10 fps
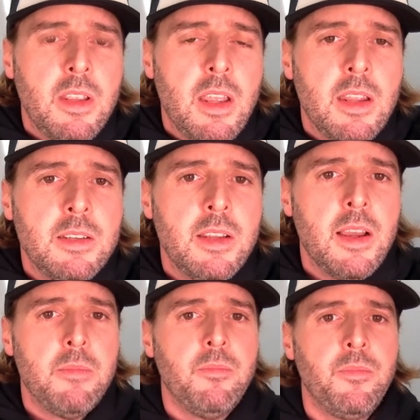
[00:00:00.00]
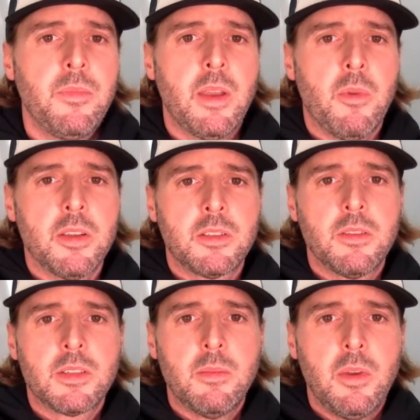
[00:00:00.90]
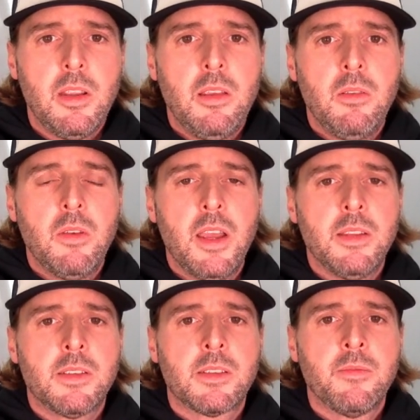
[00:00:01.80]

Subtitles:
And I'm also somebody who has